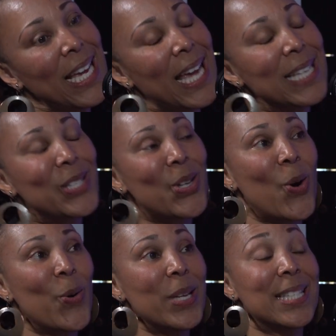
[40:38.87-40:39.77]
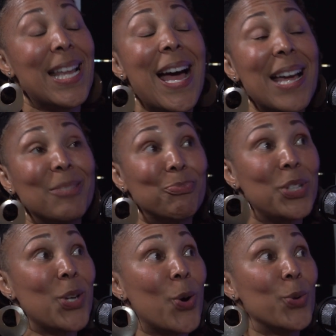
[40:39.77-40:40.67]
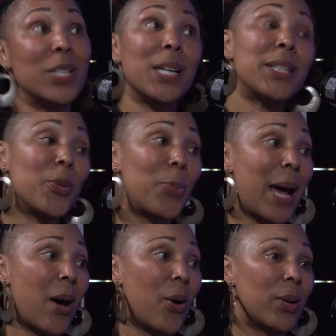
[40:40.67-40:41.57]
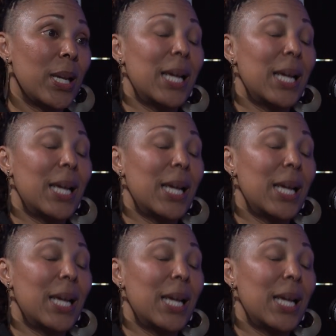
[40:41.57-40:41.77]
And so it's not, just about